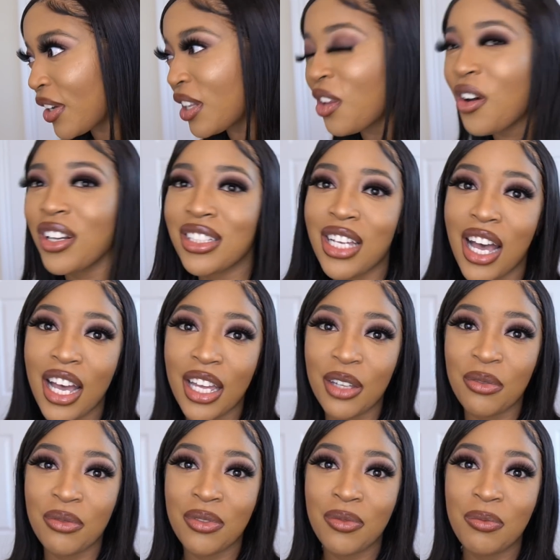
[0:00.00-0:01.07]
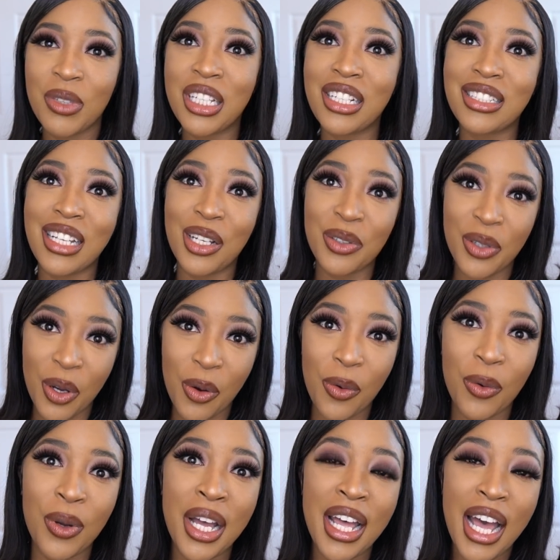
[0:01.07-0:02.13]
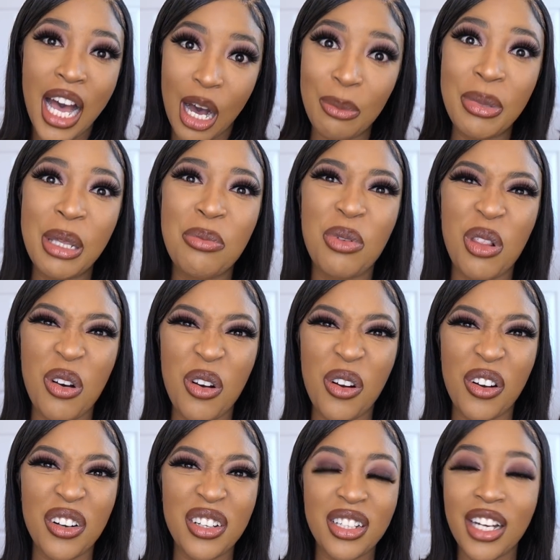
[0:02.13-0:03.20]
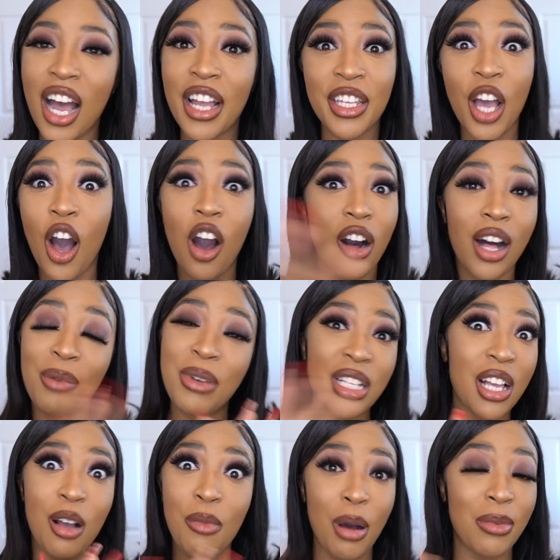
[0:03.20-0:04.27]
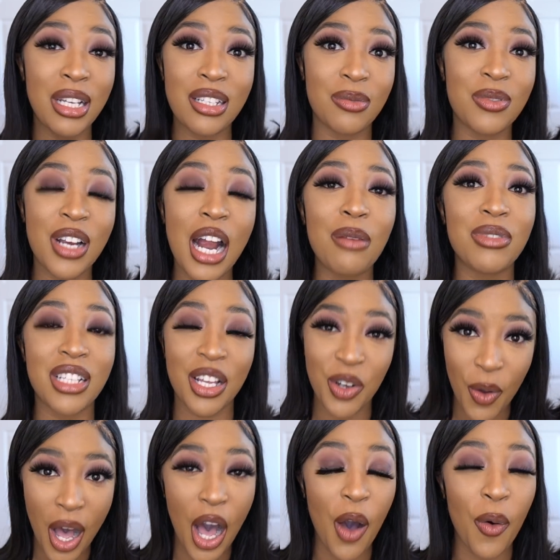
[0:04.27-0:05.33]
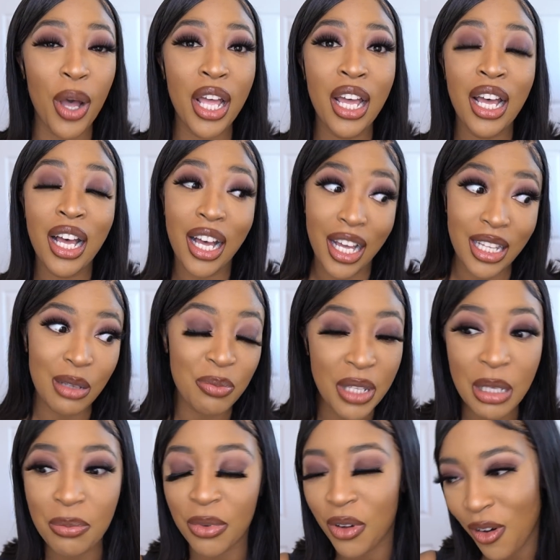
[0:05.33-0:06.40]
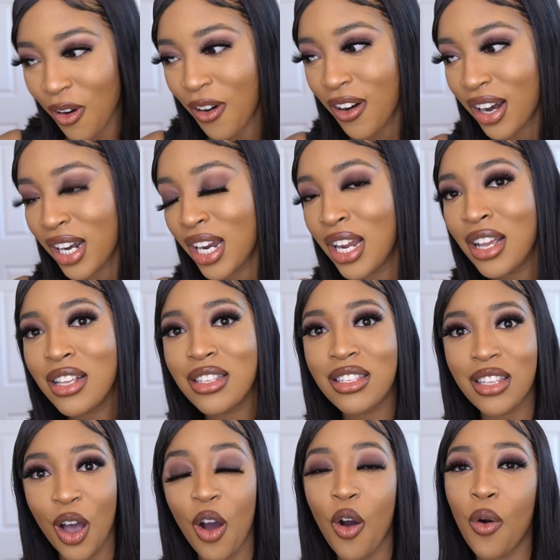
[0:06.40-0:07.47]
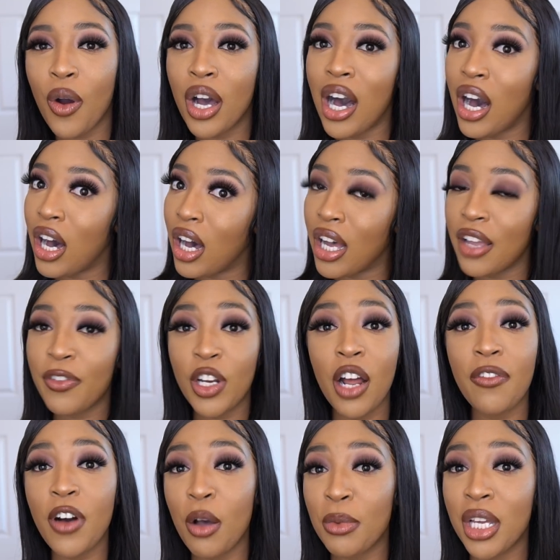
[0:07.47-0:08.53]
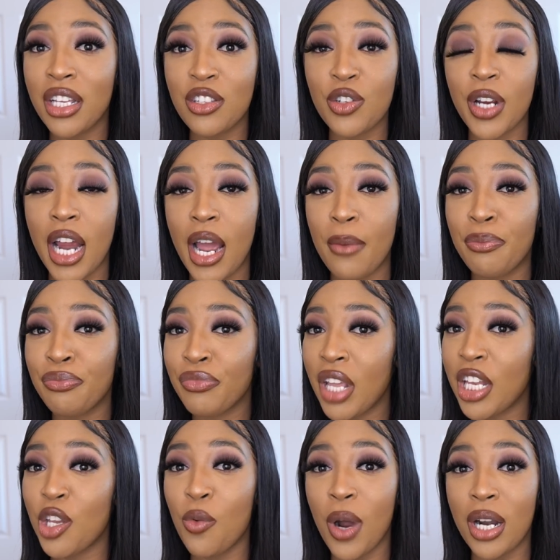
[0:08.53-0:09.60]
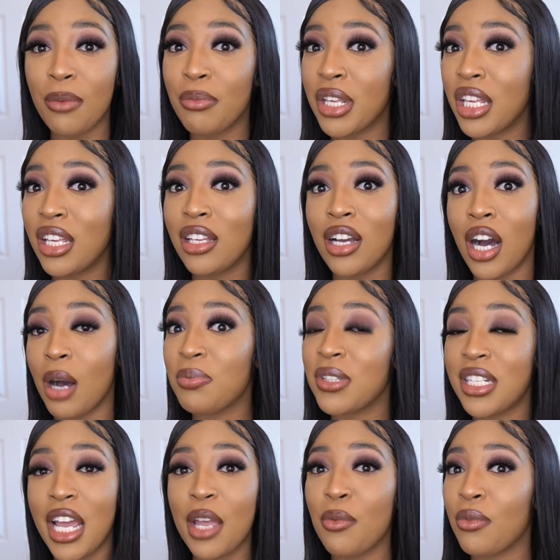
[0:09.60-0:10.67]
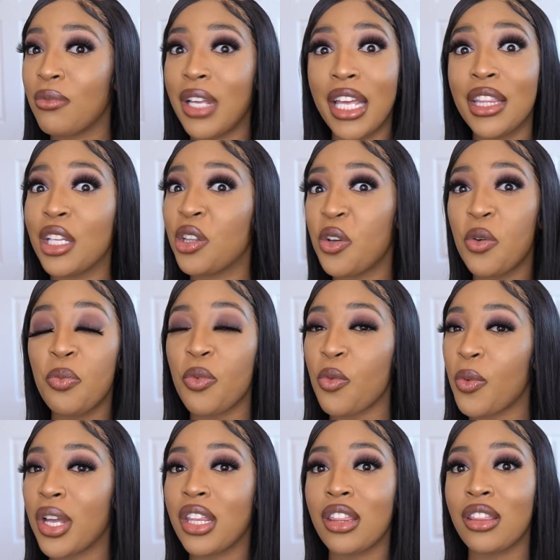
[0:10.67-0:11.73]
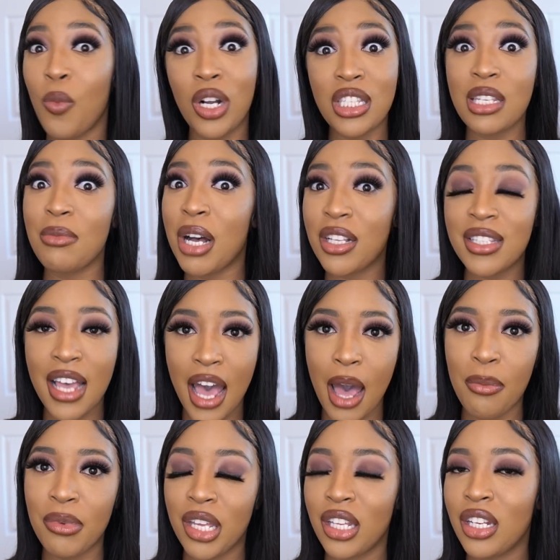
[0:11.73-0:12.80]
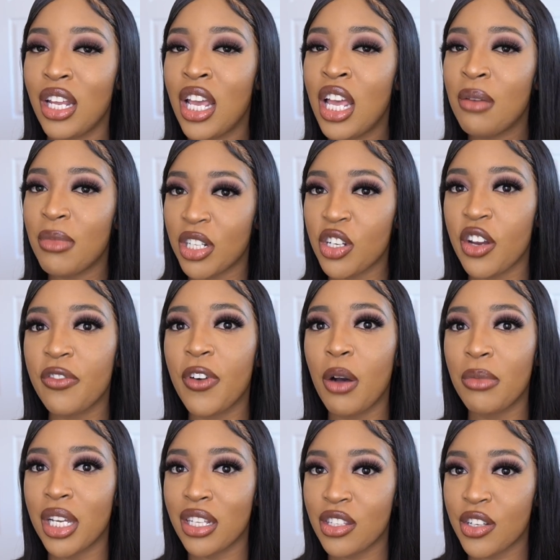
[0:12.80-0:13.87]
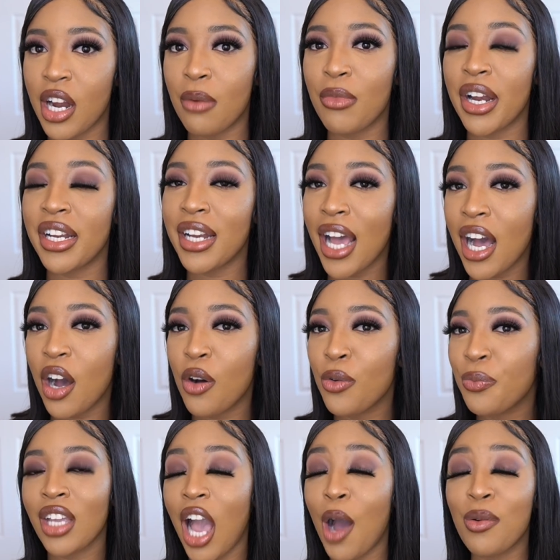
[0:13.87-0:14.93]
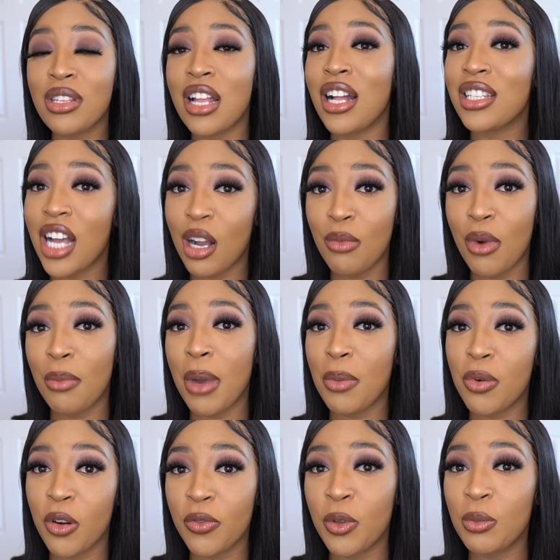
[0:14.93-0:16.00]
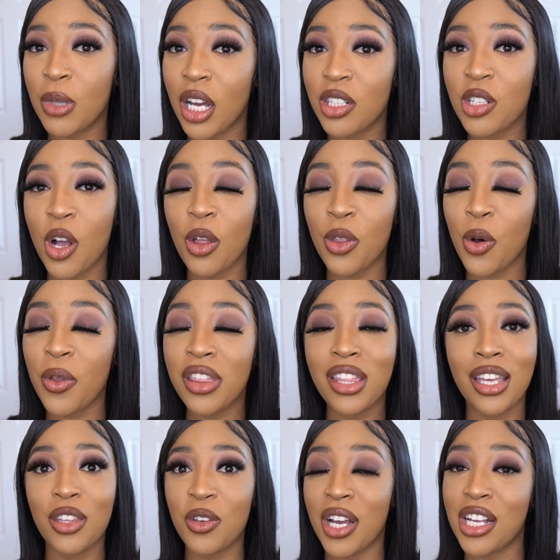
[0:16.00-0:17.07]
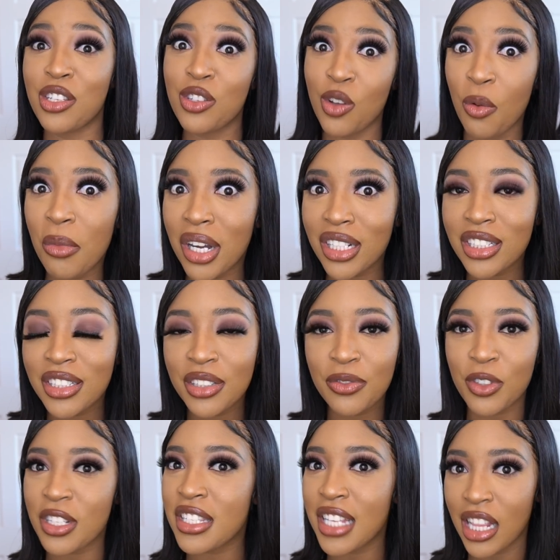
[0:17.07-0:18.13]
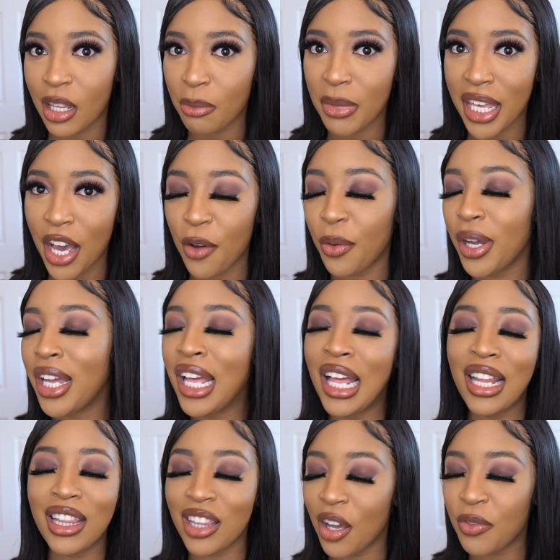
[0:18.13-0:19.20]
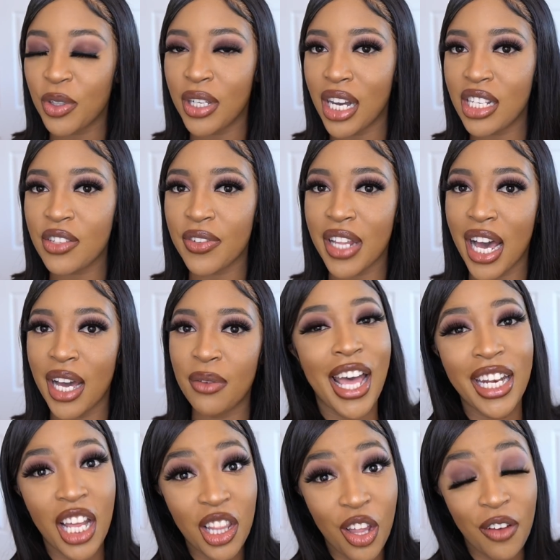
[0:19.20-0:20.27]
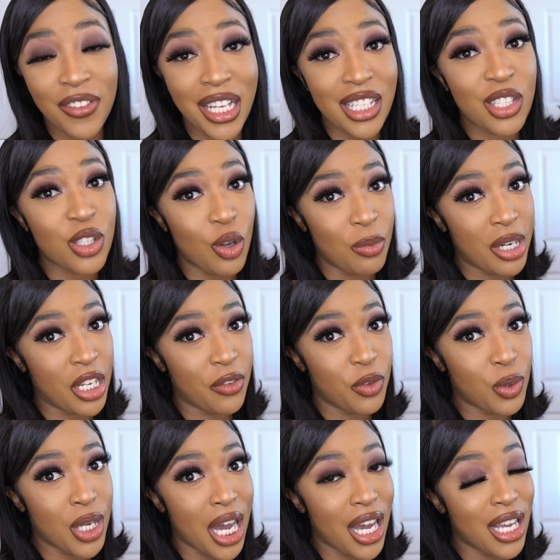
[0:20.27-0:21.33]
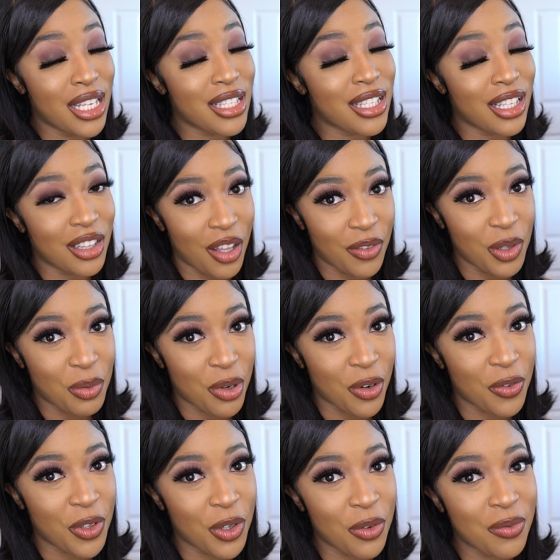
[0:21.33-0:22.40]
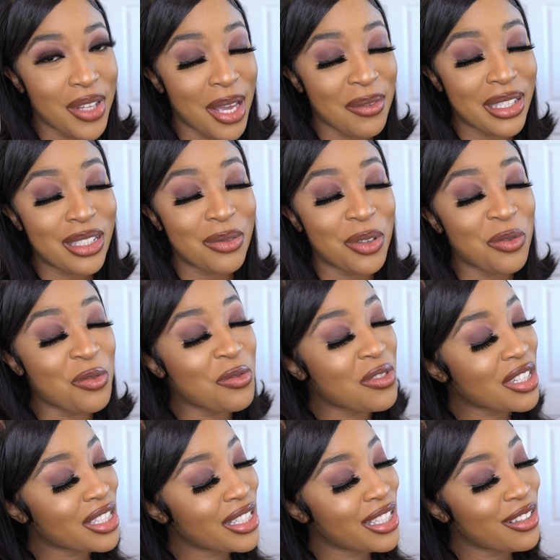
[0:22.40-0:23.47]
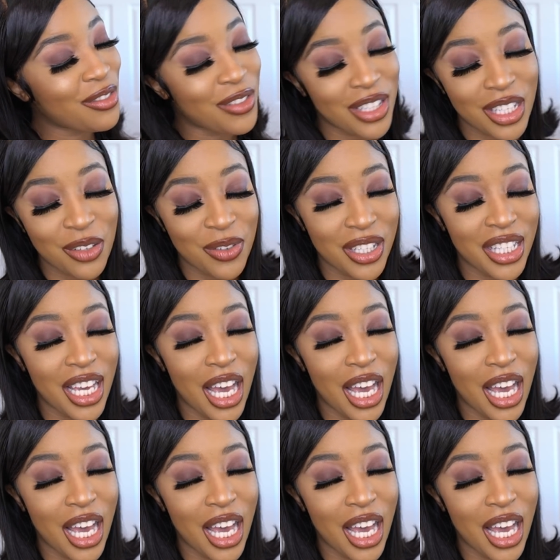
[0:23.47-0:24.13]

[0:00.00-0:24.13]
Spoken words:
long time because I know how people are. Not y'all, I'm not talking about my subscribers. I know how other people are. So if you're not following me on Instagram and you want to be up to date, in the loop with what's about to happen, make sure you follow me on Instagram right now. I was not talking about my perfume launch, although thank you guys so much for selling me out. Love you guys for that. And I love that so many of you guys love the perfume. That makes me really